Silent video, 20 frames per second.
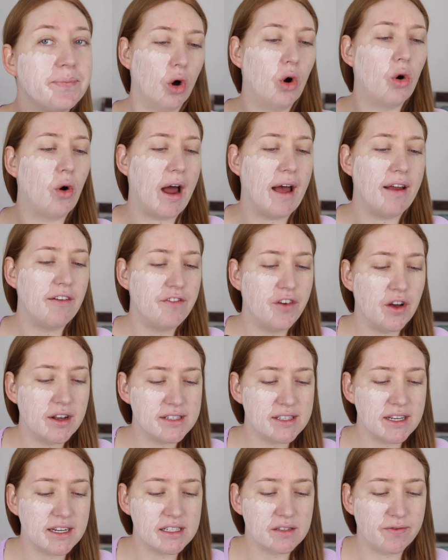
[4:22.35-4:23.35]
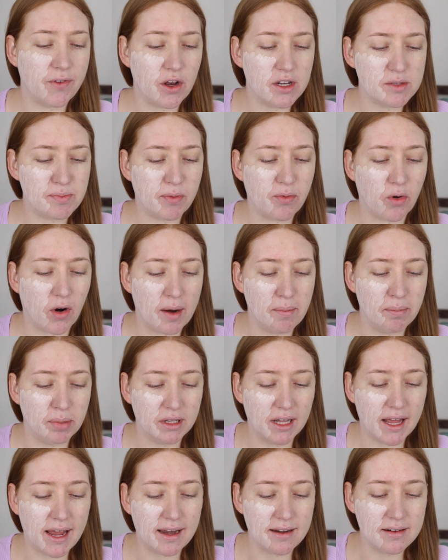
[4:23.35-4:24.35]
All right, first things first before I
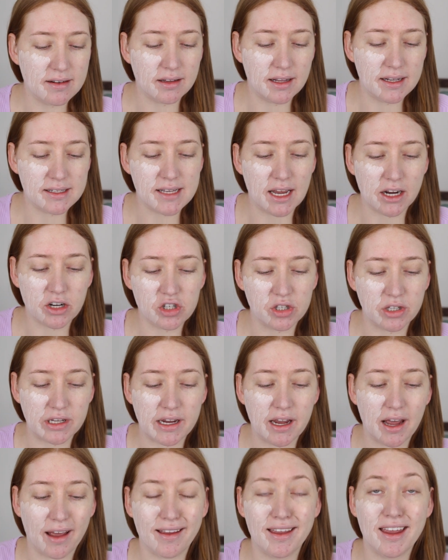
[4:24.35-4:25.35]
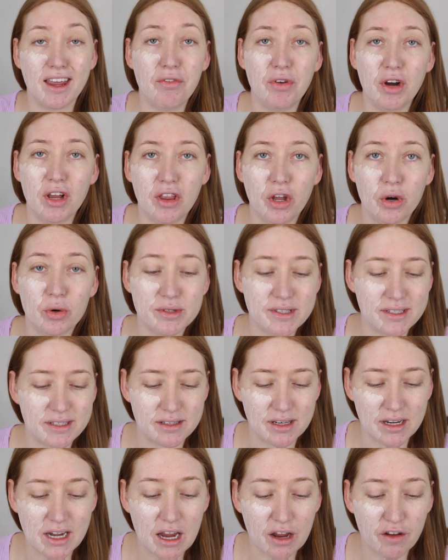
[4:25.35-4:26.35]
blend, let's actually give it a little
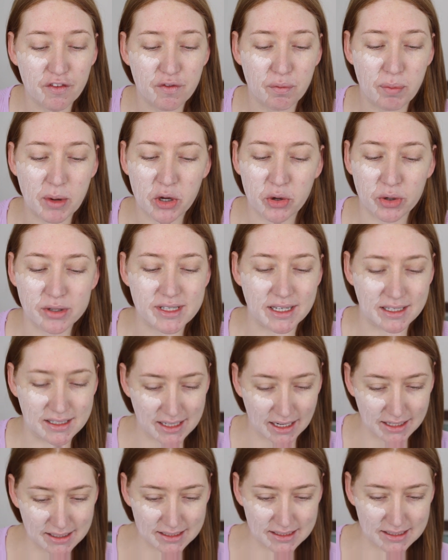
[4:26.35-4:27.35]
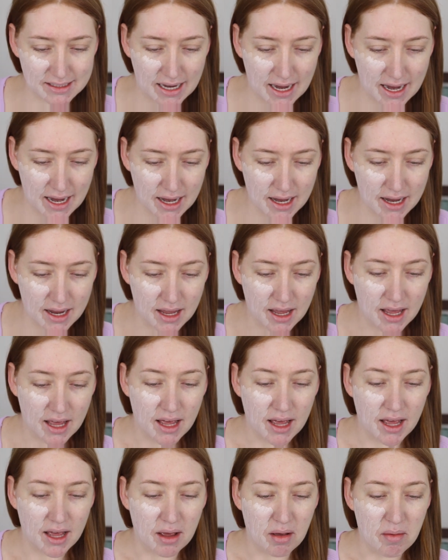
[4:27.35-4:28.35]
sniff because it does say
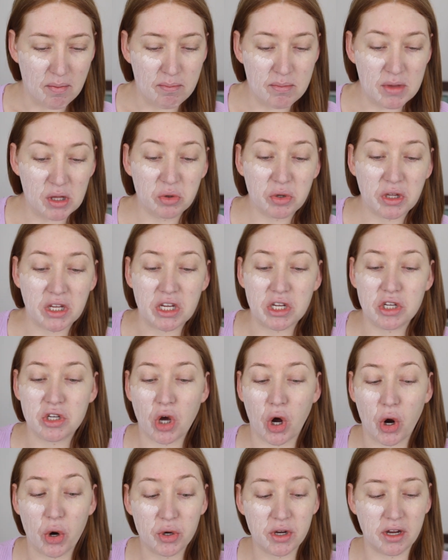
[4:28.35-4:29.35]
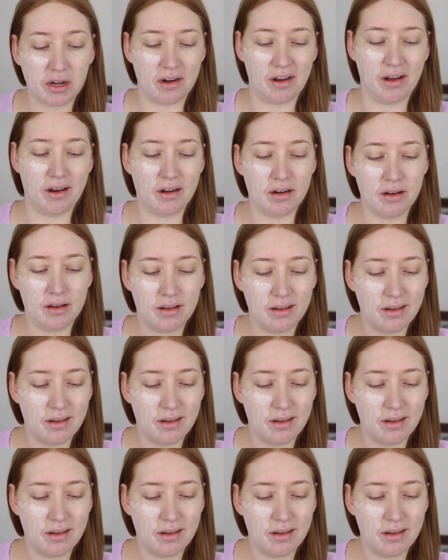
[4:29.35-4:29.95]
milky coconut.